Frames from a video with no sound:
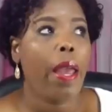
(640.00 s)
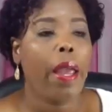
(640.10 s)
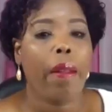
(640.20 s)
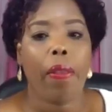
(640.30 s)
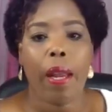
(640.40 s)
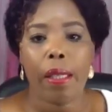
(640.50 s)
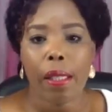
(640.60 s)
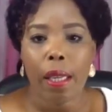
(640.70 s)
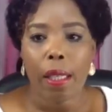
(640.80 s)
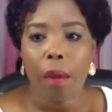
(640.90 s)
and then
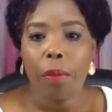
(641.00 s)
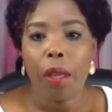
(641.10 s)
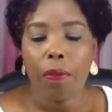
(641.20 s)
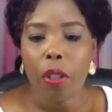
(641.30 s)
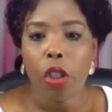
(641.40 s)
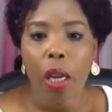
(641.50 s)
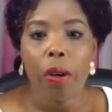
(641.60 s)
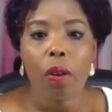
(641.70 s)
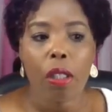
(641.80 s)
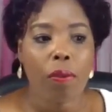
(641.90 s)
set up different
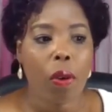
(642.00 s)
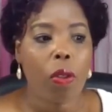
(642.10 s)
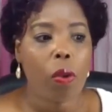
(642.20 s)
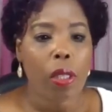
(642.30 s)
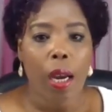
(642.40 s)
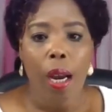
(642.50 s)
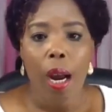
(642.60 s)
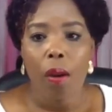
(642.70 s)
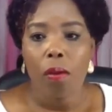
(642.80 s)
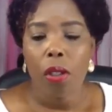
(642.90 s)
channels for those
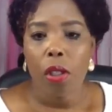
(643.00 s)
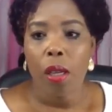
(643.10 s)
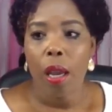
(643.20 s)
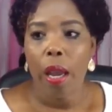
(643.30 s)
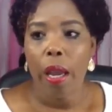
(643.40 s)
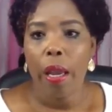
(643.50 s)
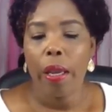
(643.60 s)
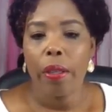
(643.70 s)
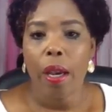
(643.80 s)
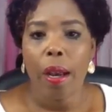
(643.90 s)
accounts
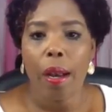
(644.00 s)
and